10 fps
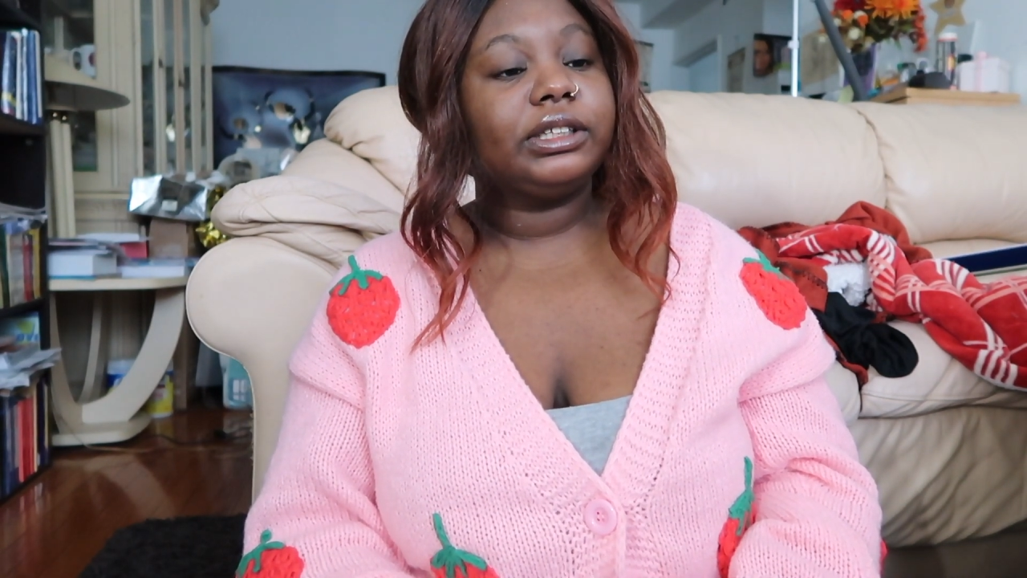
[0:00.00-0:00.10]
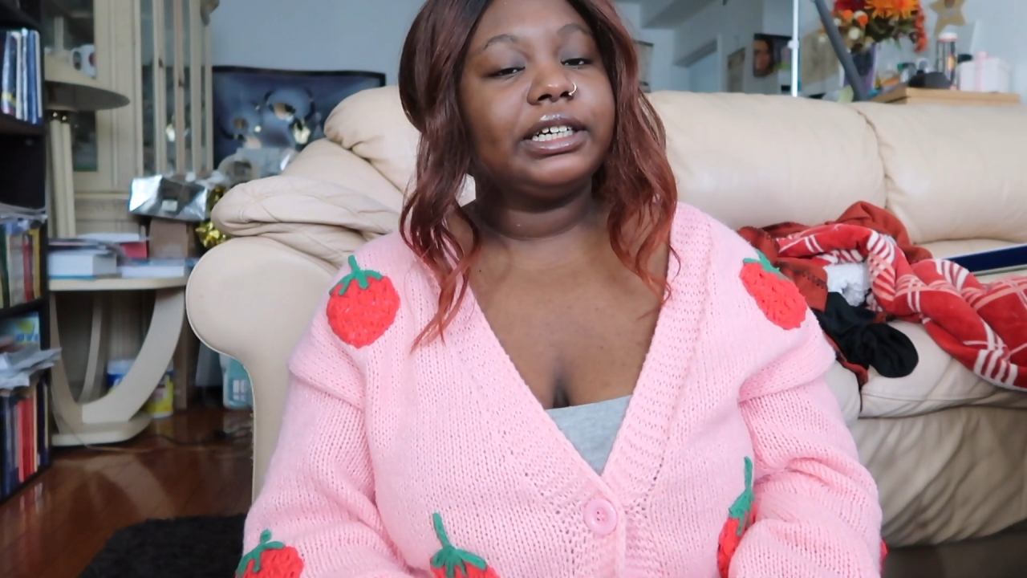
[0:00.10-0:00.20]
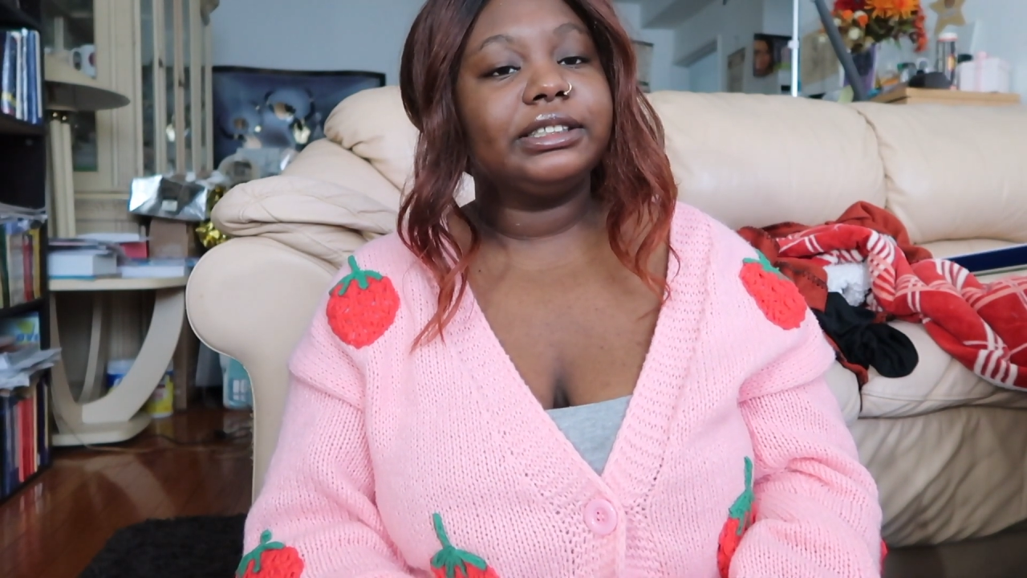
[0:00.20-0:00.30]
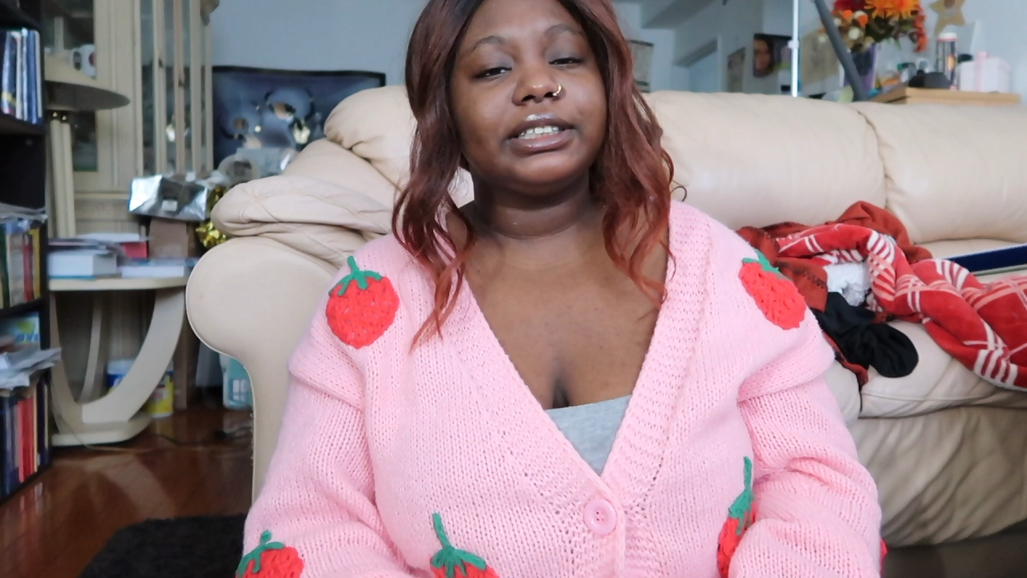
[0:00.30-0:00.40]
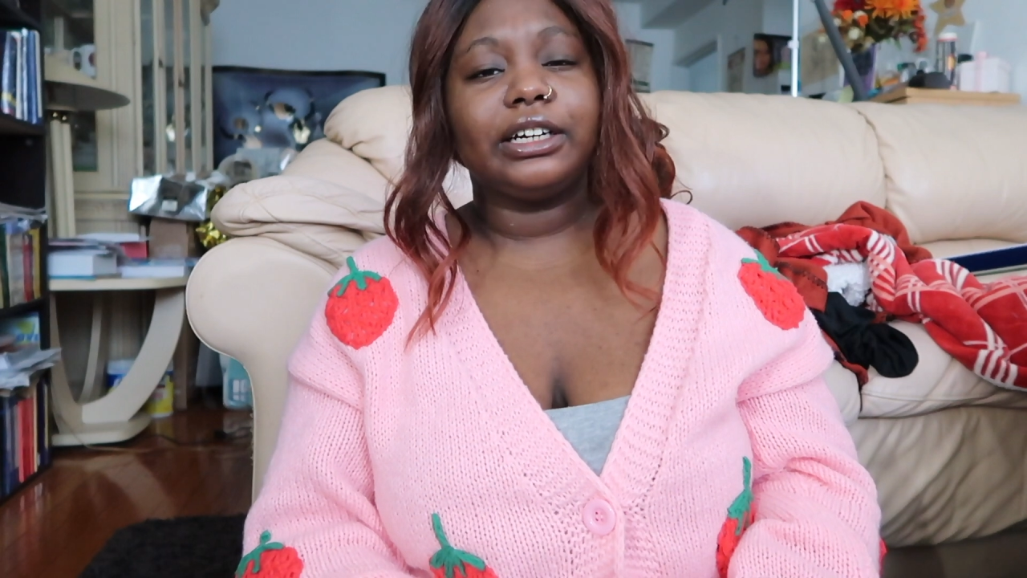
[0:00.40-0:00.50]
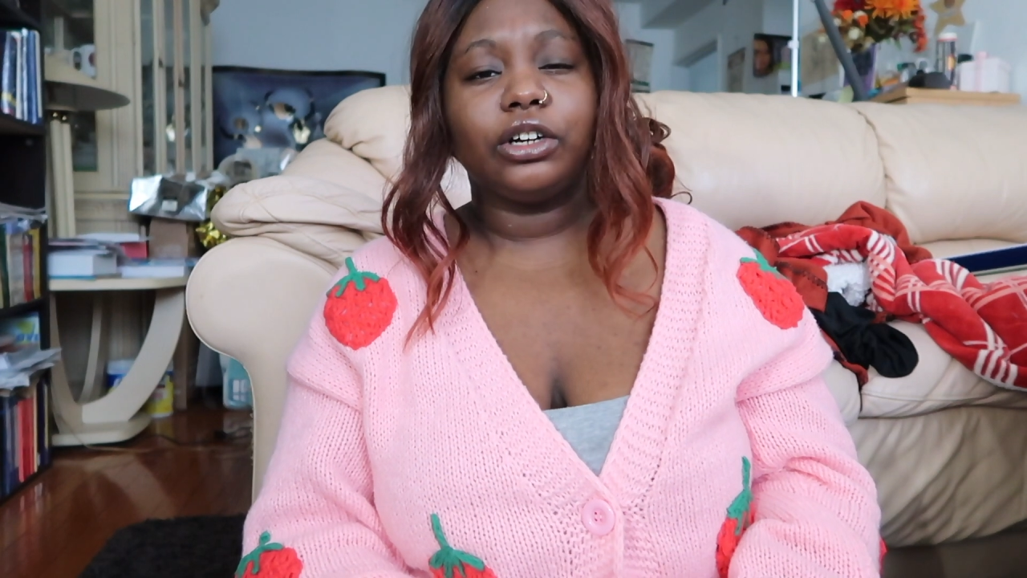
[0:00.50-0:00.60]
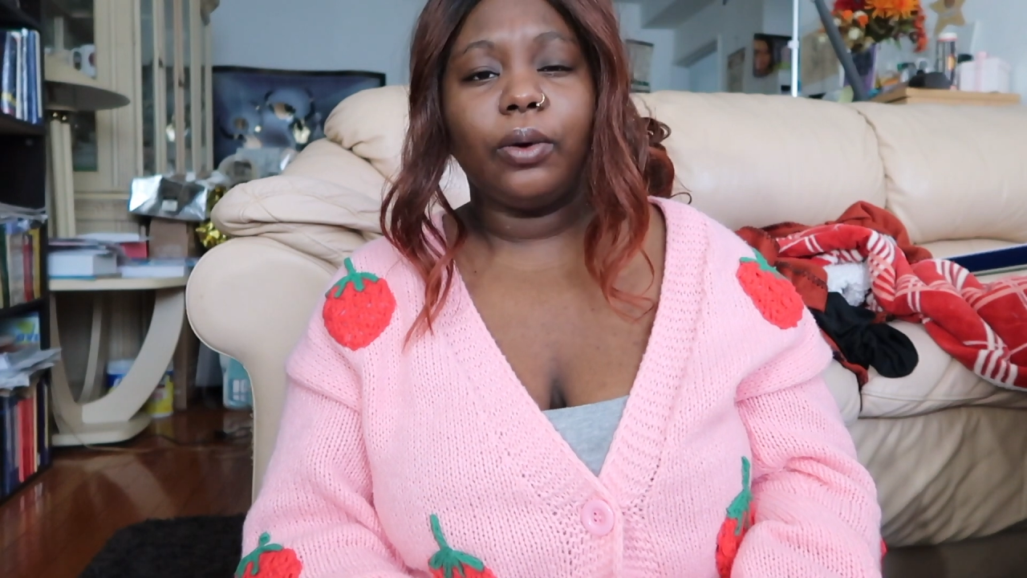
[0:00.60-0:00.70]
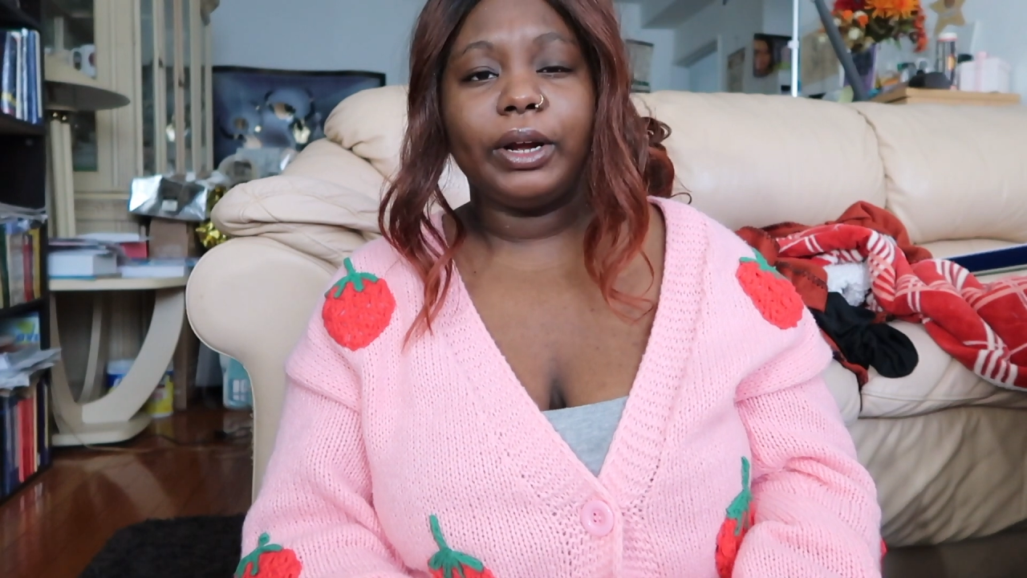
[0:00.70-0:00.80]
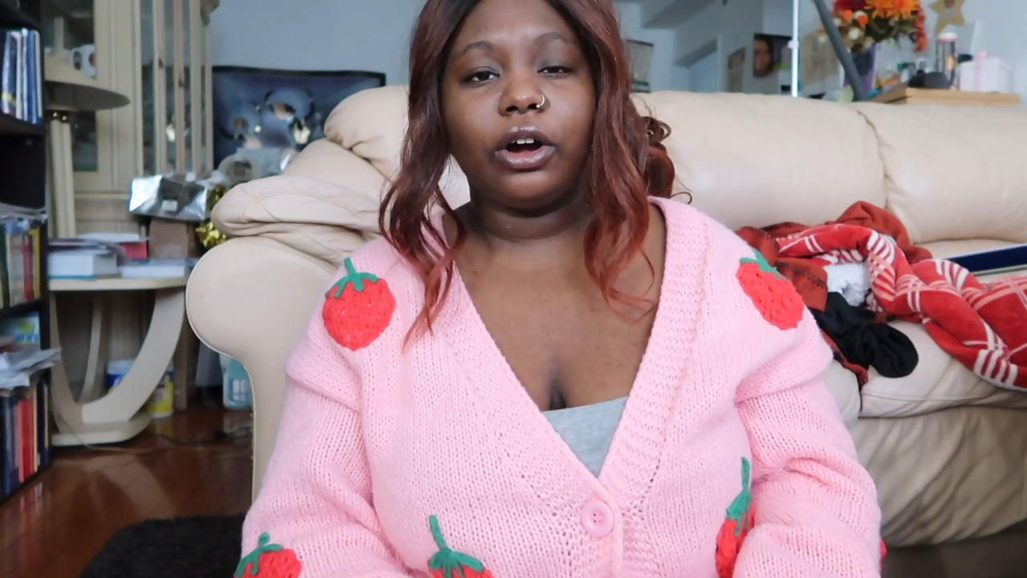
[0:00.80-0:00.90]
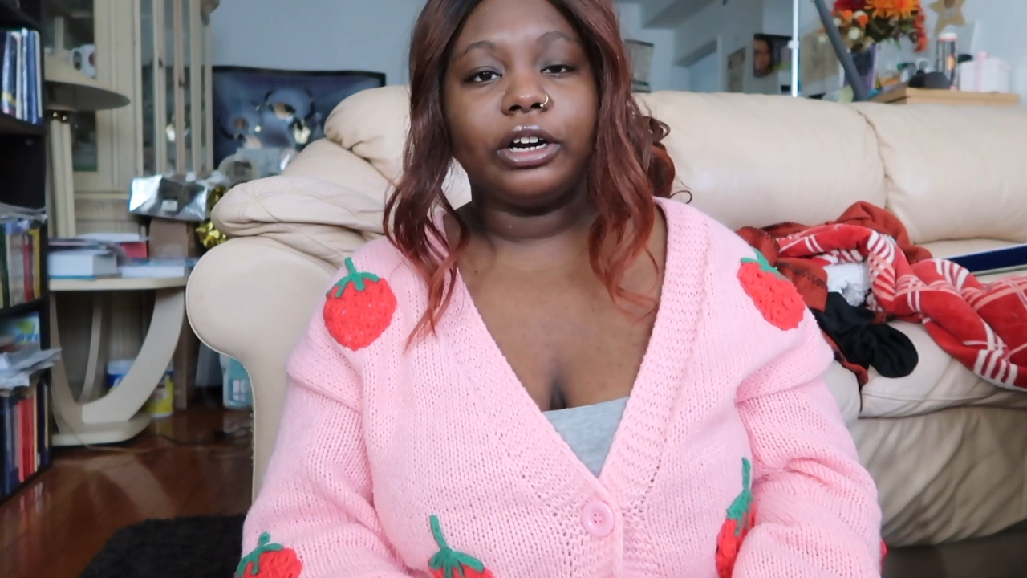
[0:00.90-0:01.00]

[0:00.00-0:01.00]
things like going